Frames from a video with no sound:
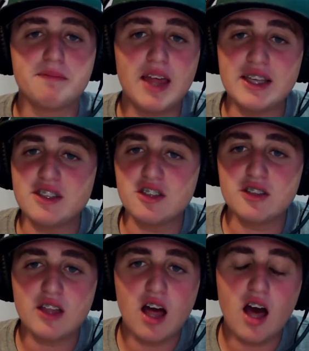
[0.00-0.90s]
It's
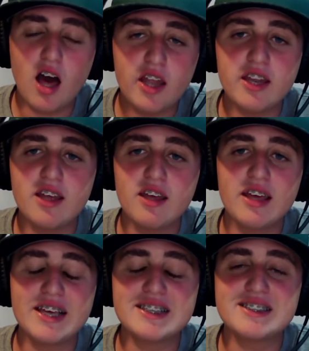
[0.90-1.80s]
just
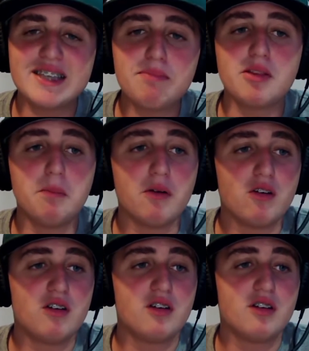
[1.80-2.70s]
unacceptable.
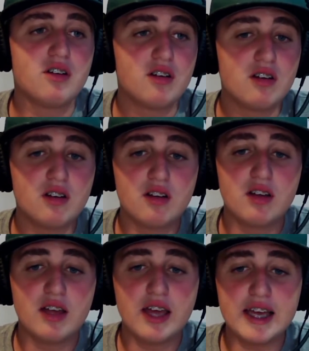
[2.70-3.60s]

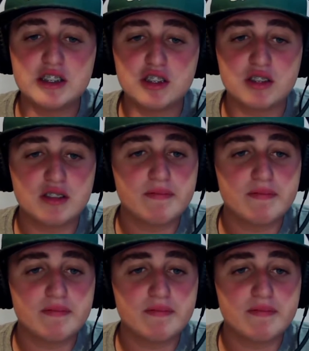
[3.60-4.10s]
And just